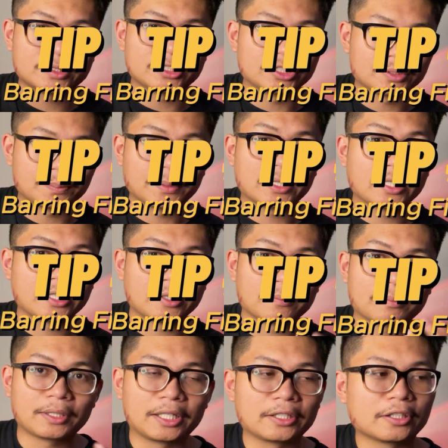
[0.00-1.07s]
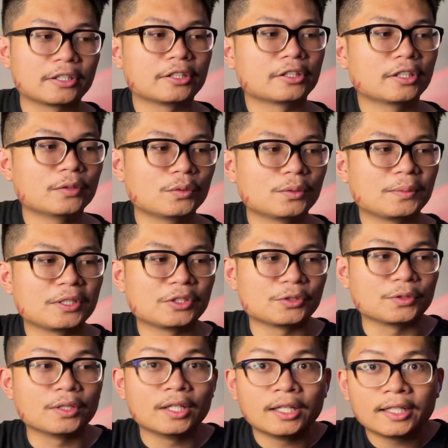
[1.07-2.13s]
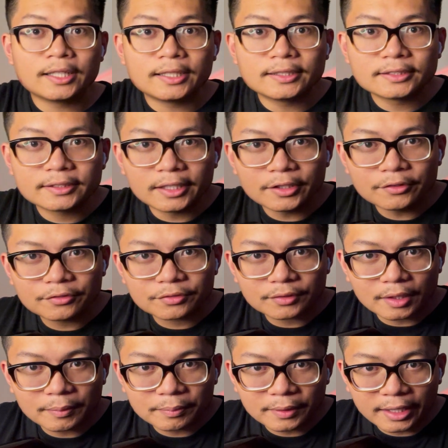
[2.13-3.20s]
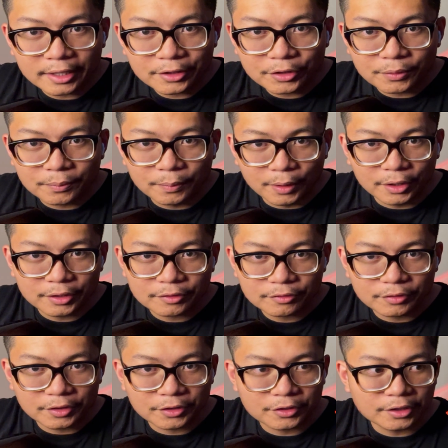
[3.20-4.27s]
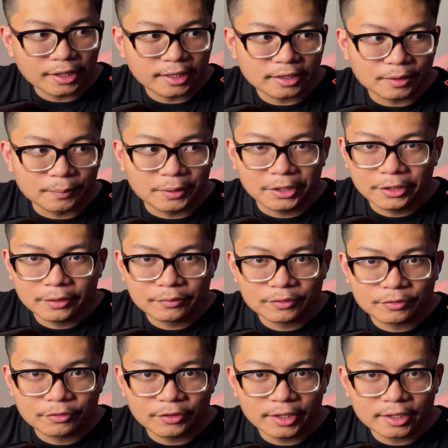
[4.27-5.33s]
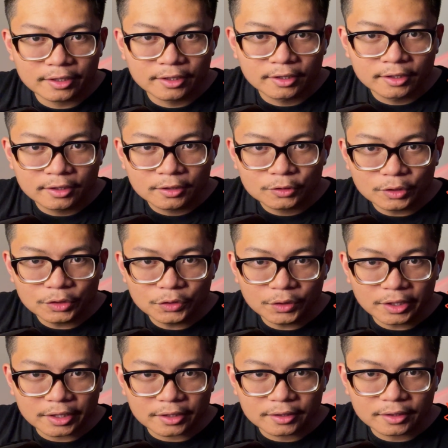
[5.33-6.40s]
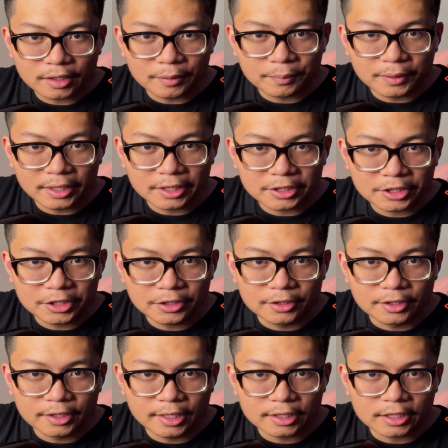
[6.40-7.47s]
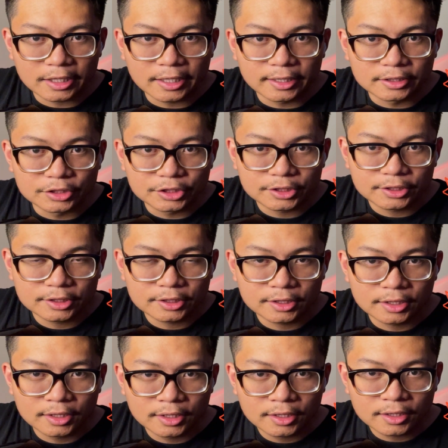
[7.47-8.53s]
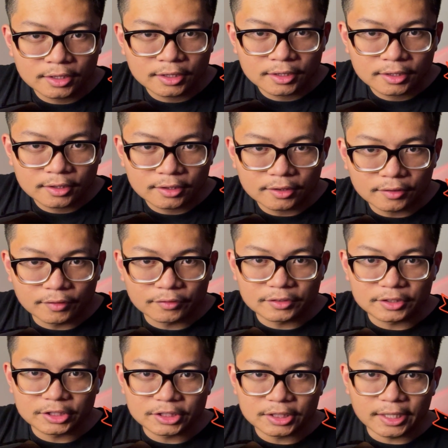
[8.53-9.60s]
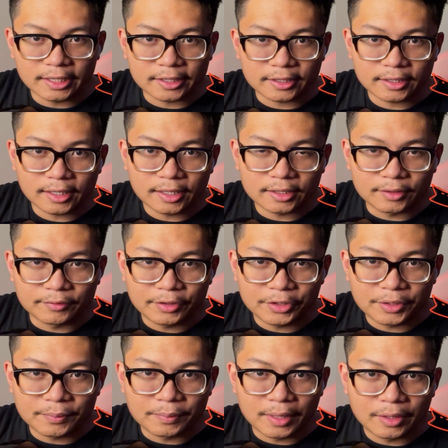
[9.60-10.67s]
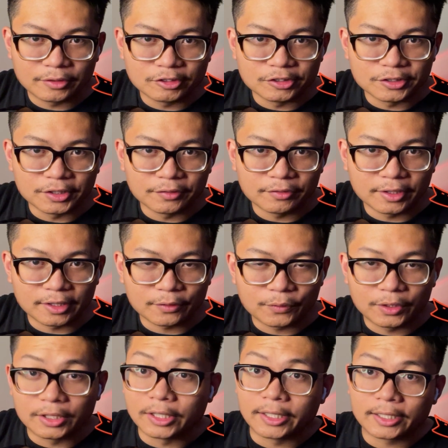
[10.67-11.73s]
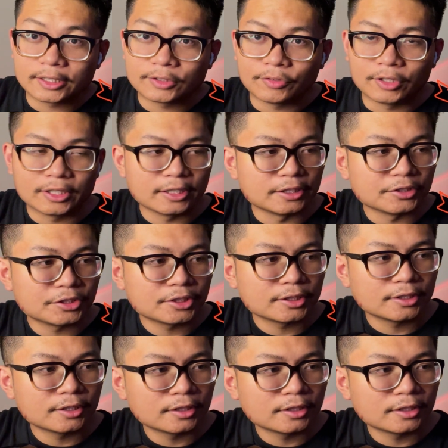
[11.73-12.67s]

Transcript: just beginning playing the guitar, would be to, instead of applying your barring finger at the middle of the fret, try to like apply it here at the edge of, just like at the very boundary of like where the next fret is.